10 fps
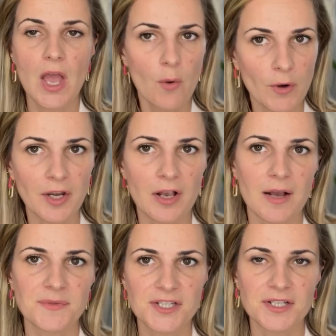when it
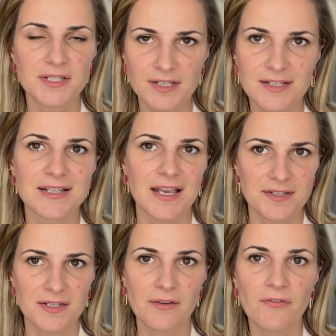comes to
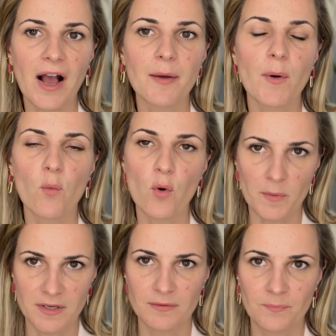success if I'm a
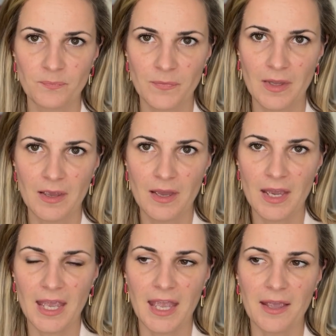woman,
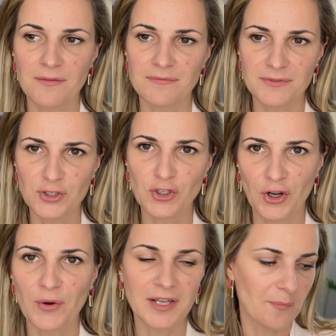you
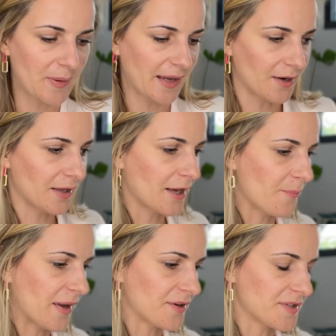know, in
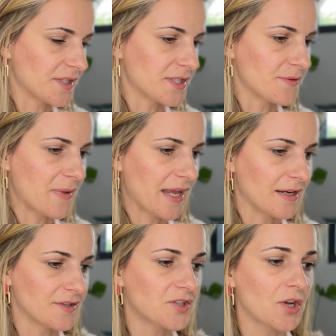comparison to men.
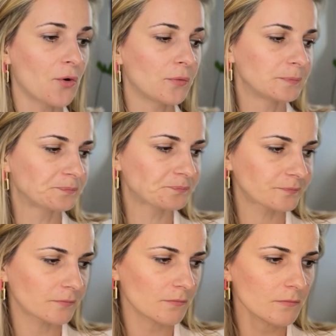And so
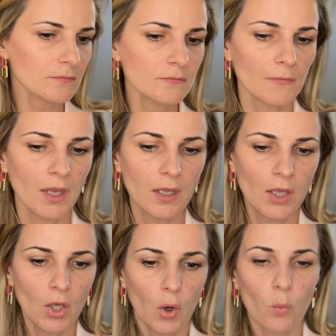
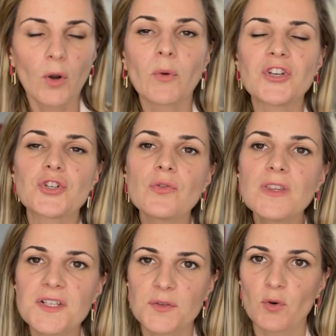when we do
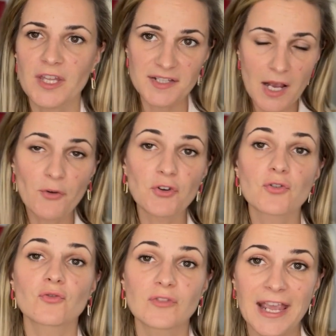this, well, that's how you
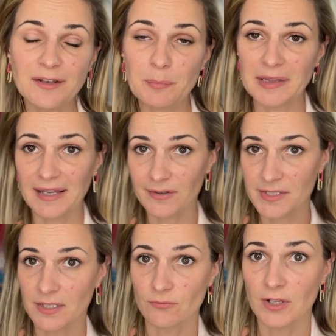create
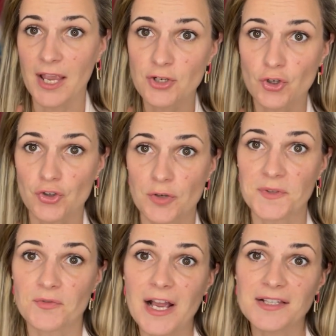polarity in relationships,
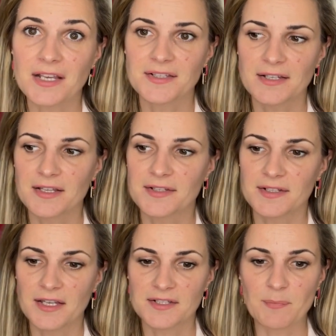right?
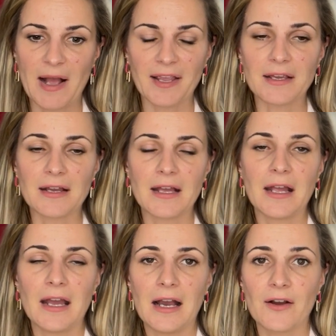It's by,
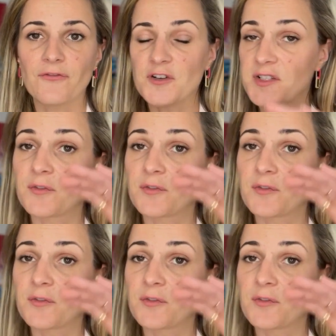first of all,